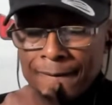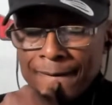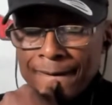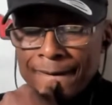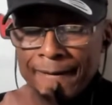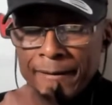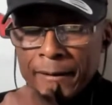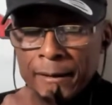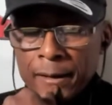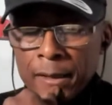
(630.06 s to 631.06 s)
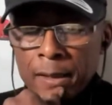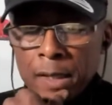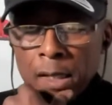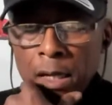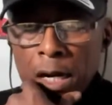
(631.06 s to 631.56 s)
All right.
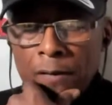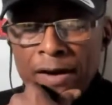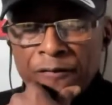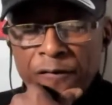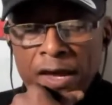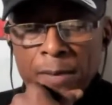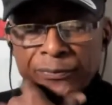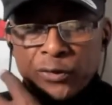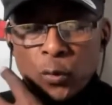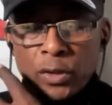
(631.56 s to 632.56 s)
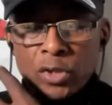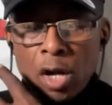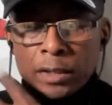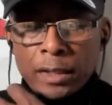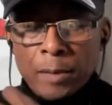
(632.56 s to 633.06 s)
All right, fam. So we're
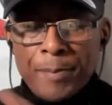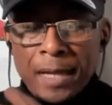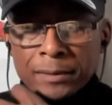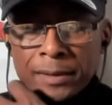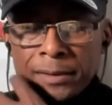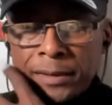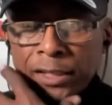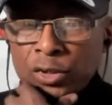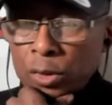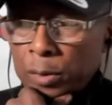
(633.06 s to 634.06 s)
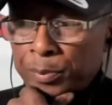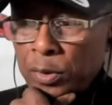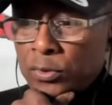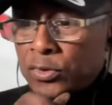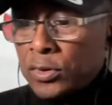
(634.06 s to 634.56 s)
talking about this digital
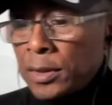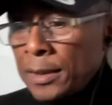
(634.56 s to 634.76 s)
abuse.